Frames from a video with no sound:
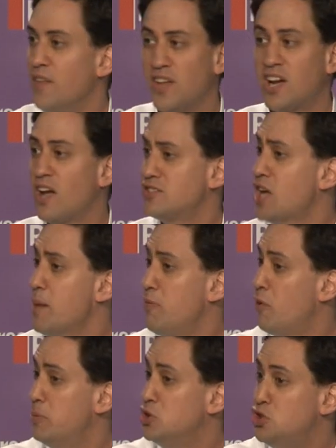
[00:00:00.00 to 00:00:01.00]
The type
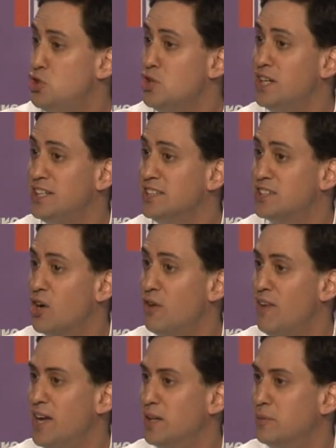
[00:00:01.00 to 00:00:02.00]
of opportunities that are
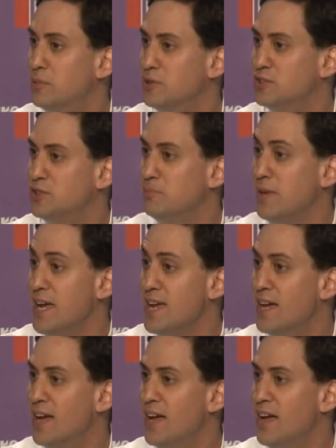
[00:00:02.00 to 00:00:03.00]
available to me